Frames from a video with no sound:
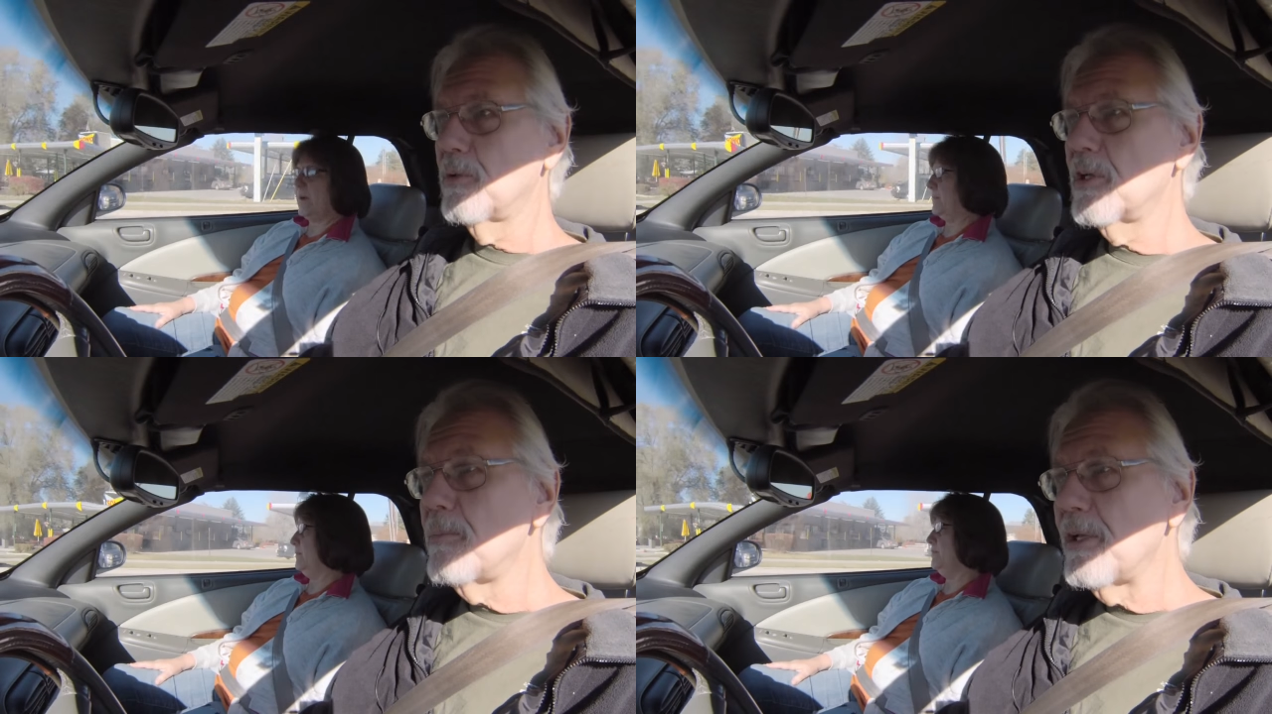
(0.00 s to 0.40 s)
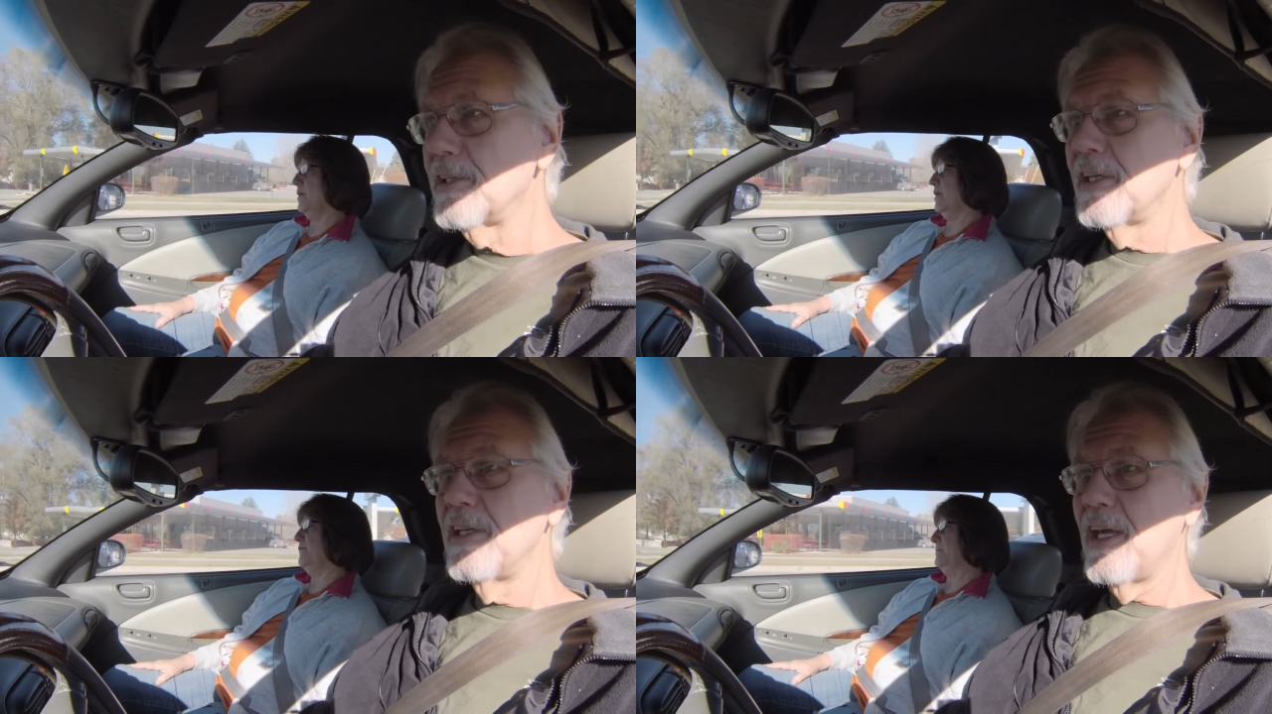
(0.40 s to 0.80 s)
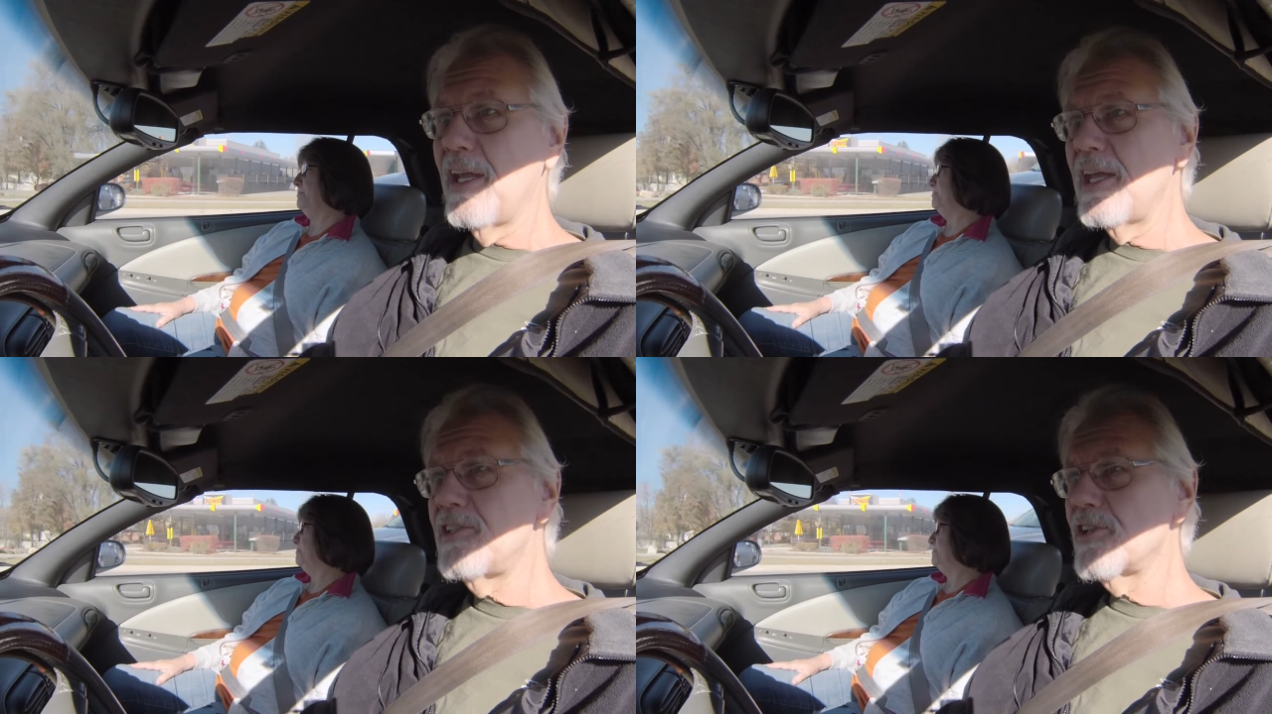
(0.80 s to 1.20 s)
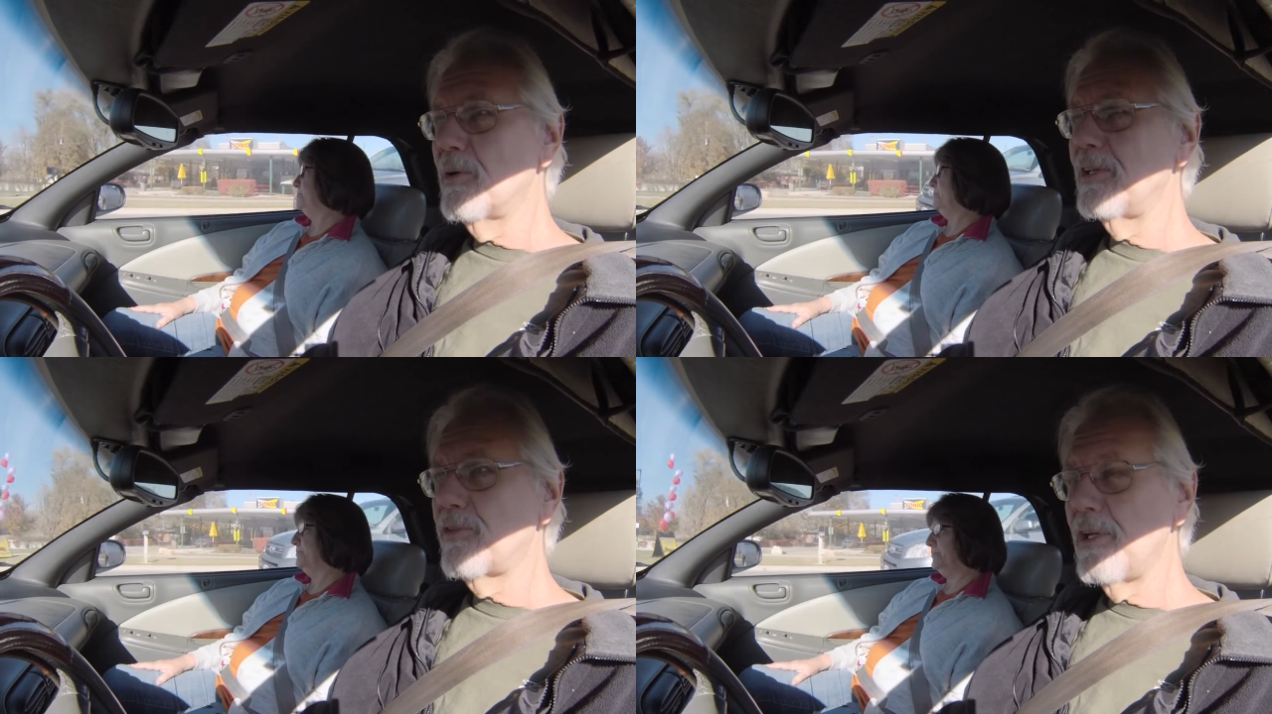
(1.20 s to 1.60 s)
Speaker 1: fun. So we're going to build an
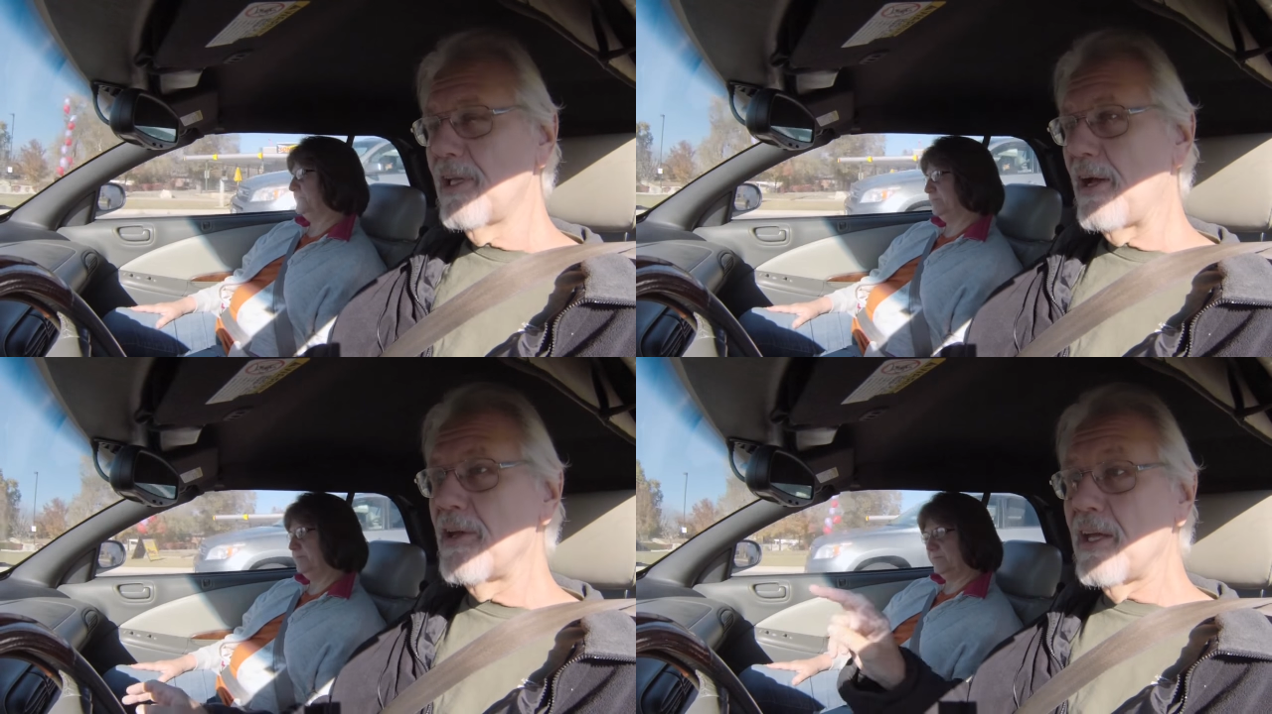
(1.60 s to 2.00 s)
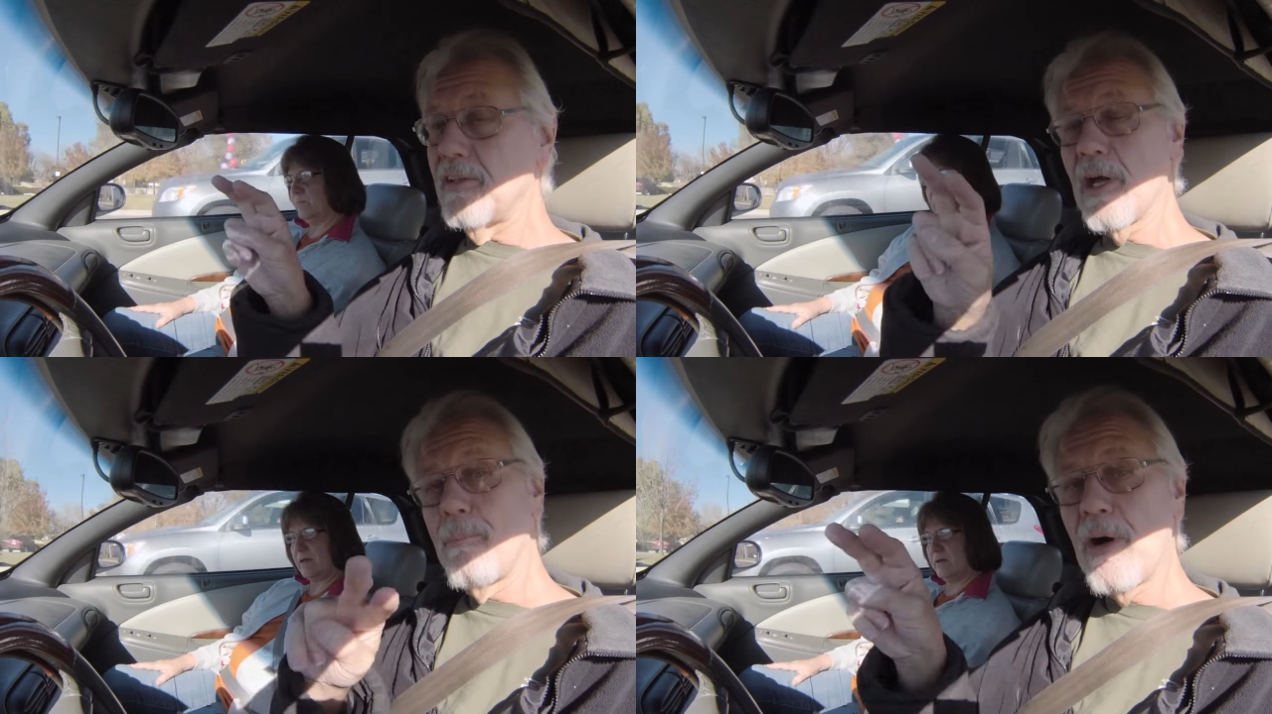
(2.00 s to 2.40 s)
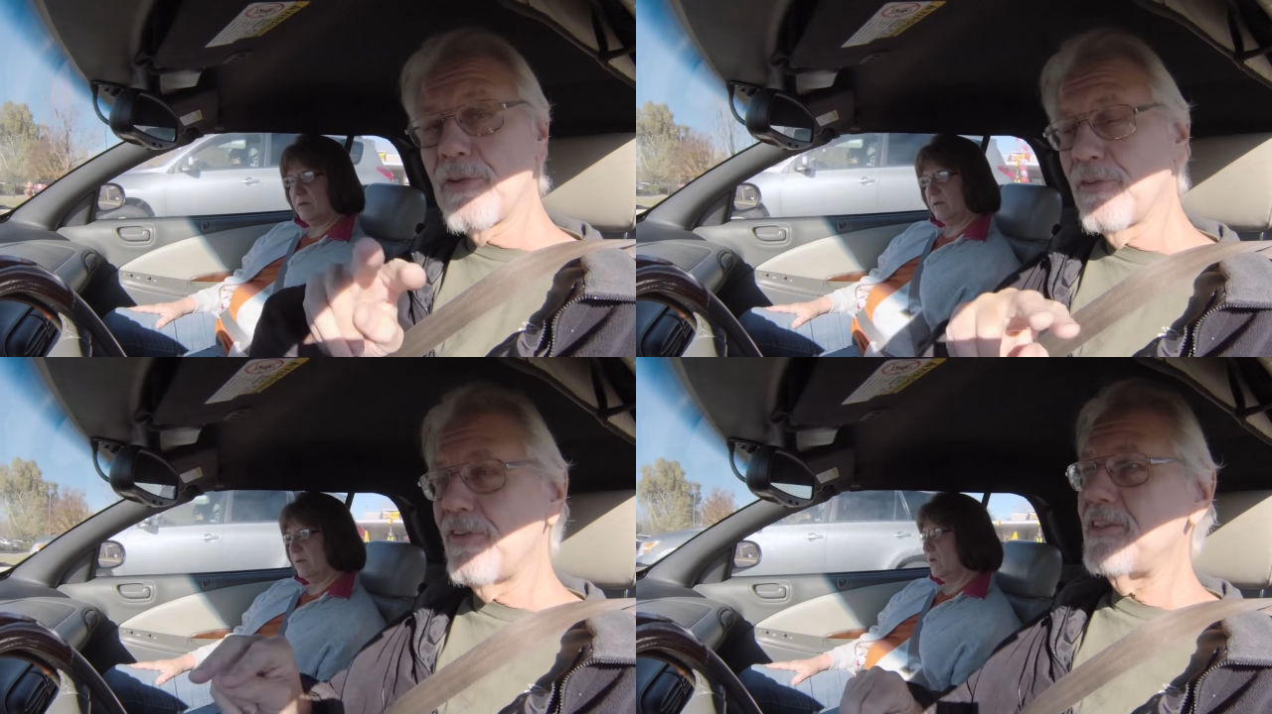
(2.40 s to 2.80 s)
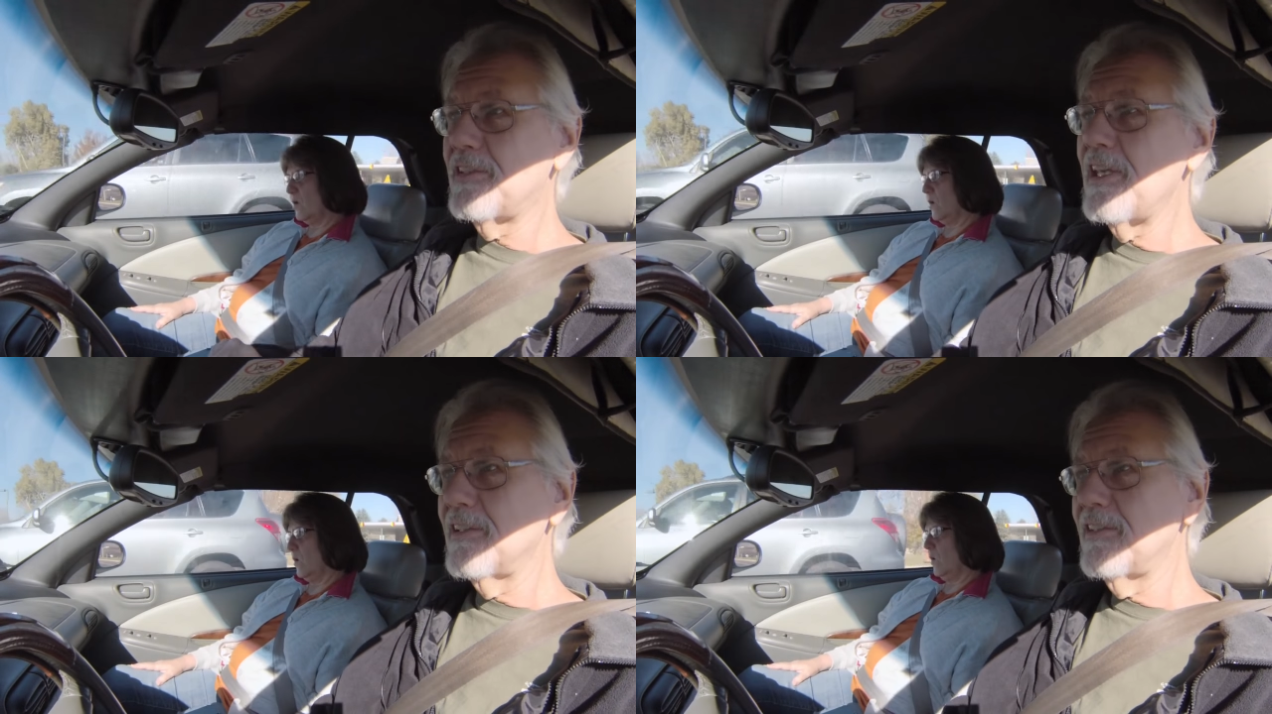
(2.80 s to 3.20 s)
HON3 layout. Now, both of
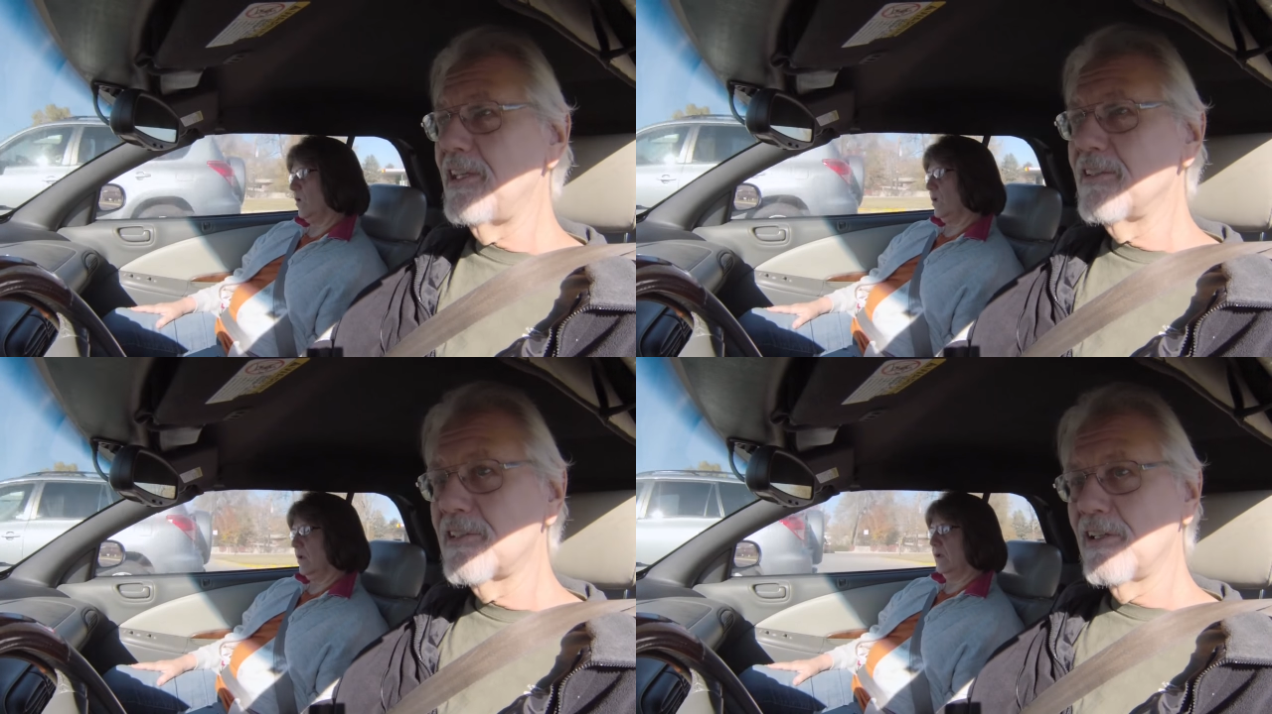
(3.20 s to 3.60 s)
these things, the